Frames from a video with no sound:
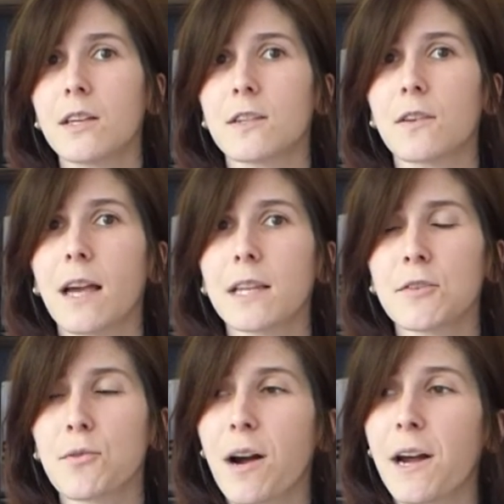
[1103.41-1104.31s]
So
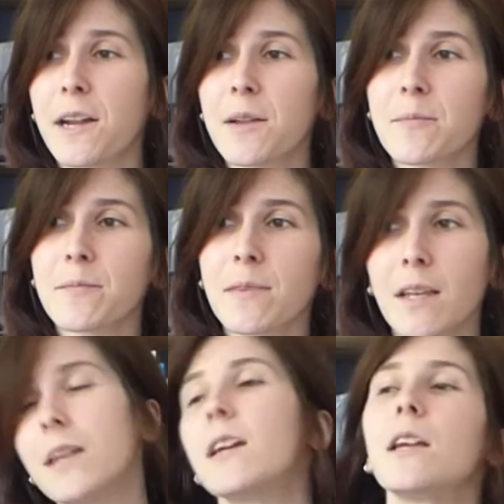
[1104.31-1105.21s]
that's why
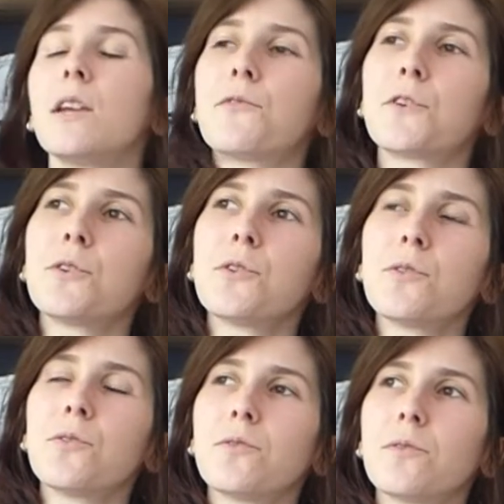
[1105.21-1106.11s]
if
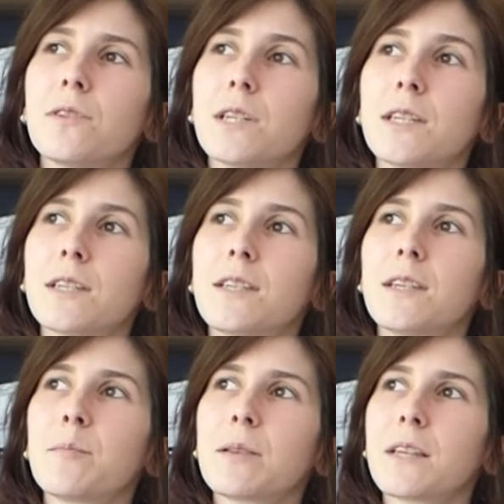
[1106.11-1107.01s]
you
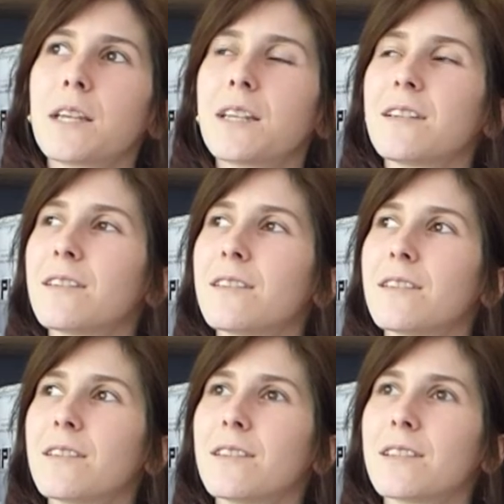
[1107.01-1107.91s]
deeply
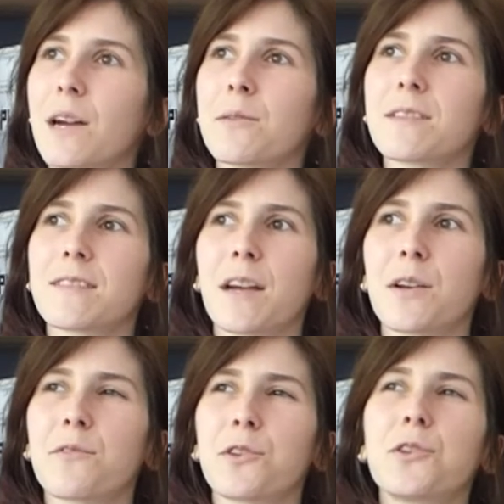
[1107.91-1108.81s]
down
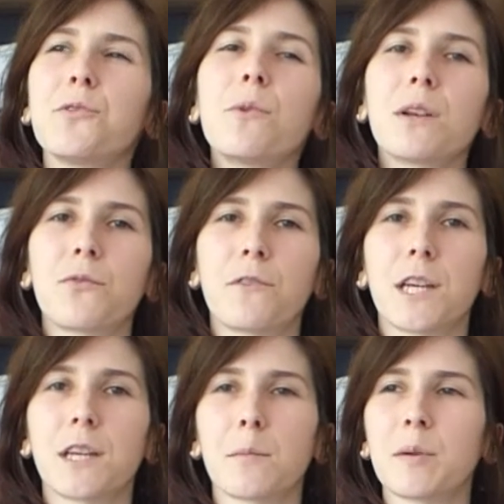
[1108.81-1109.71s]
inside of you, you went
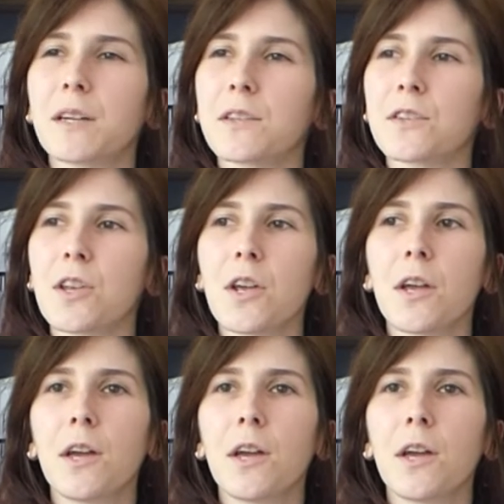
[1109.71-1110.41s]
vegan because